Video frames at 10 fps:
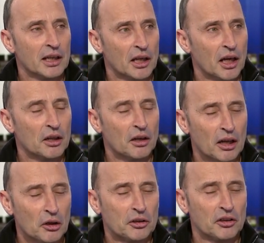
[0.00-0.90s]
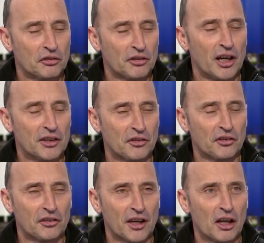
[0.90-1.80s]
You know, I looked at sides, as I
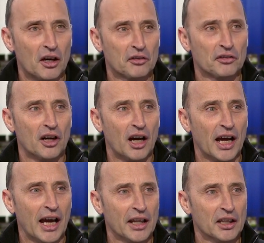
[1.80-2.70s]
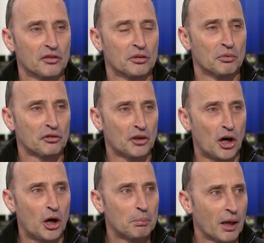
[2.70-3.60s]
said, last night, and there's some
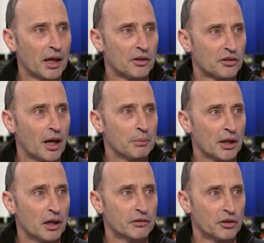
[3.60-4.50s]
star players coming over.